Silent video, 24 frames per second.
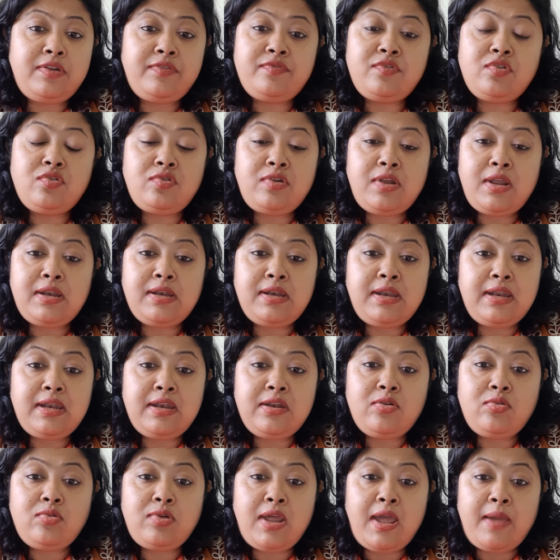If they
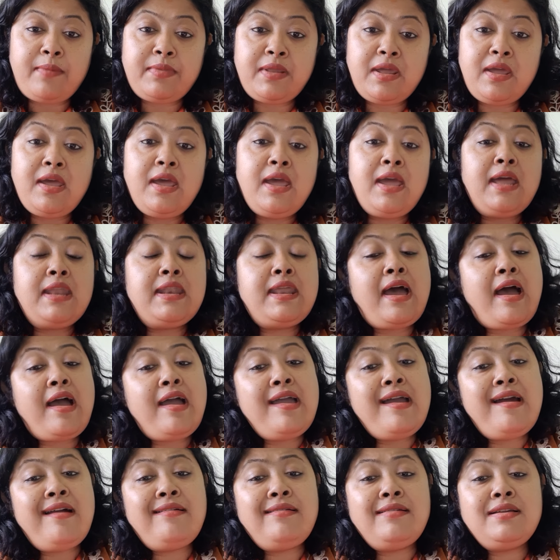don't have the
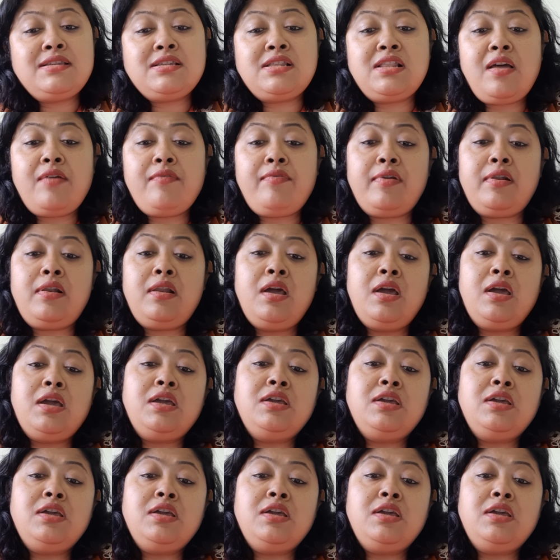awareness level